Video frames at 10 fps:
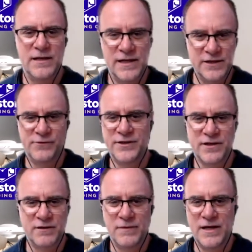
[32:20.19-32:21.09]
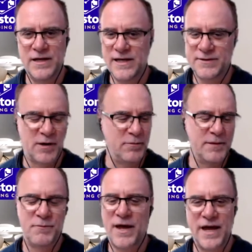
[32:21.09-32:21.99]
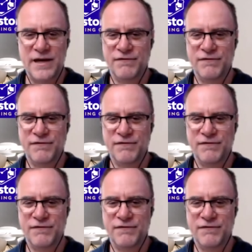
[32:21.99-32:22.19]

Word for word: He's richer than me. He's probably paid